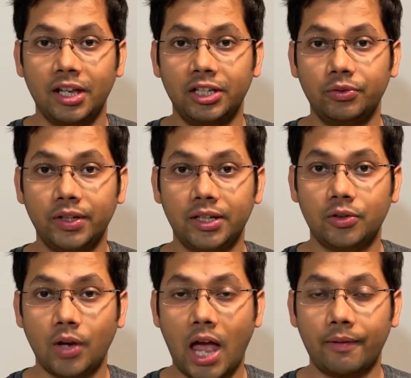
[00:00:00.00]
you need
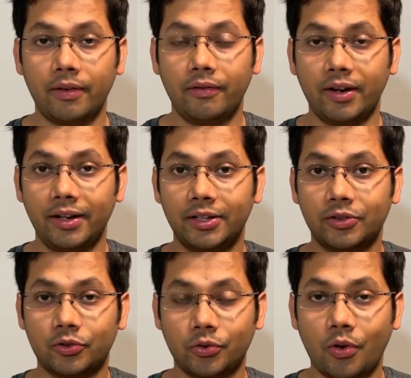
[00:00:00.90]
to have a very
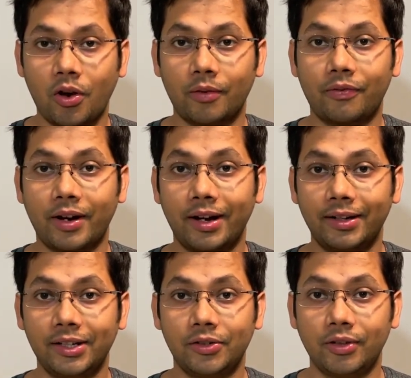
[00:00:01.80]
strong,
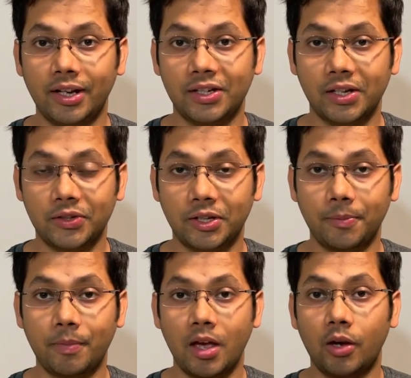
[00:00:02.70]
friendly
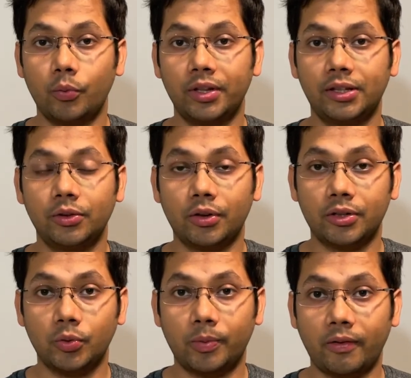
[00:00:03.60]
relationship with your
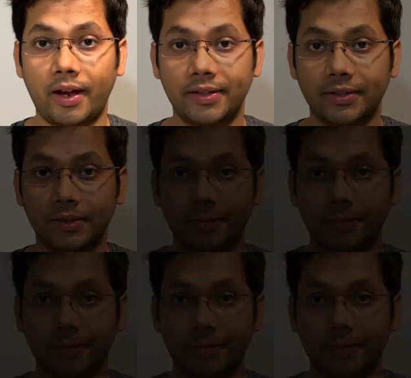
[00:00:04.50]
supervisor.